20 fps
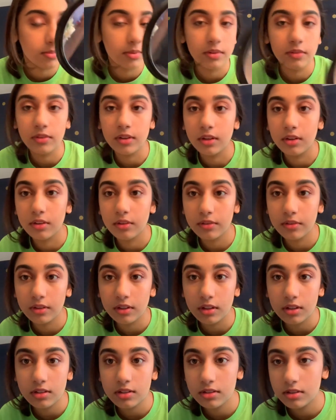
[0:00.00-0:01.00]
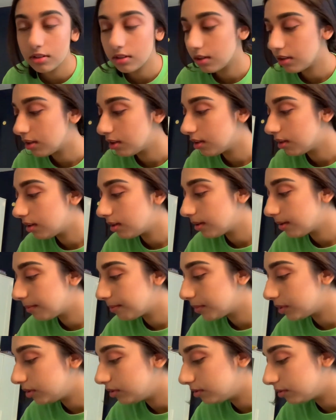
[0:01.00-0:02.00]
my finger for this,
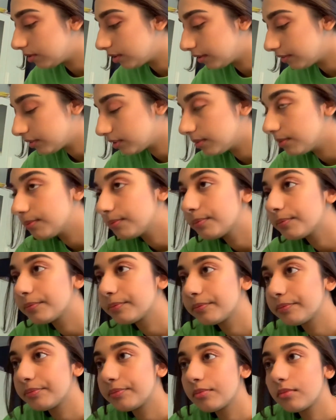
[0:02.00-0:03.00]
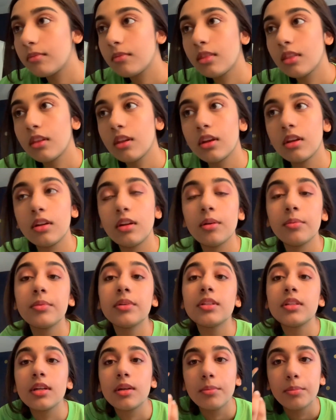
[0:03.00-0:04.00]
but you don't have to. I'm going
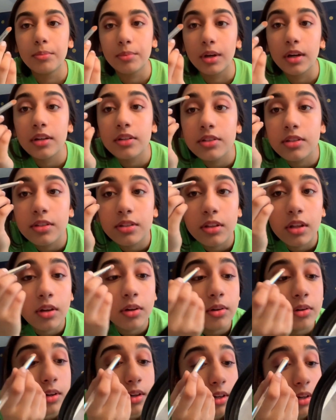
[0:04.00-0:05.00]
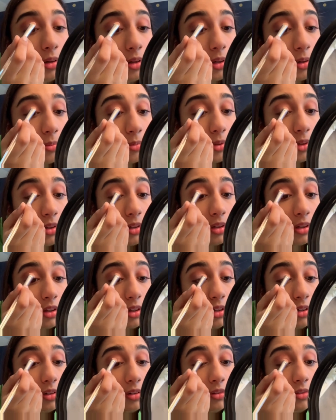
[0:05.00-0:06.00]
to take a brush though, and I am going to
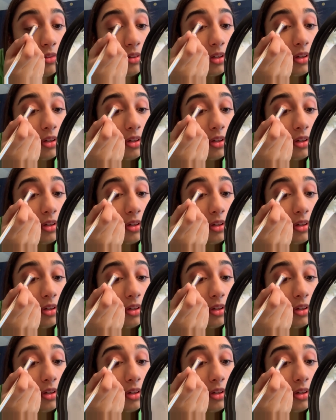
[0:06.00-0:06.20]
kind of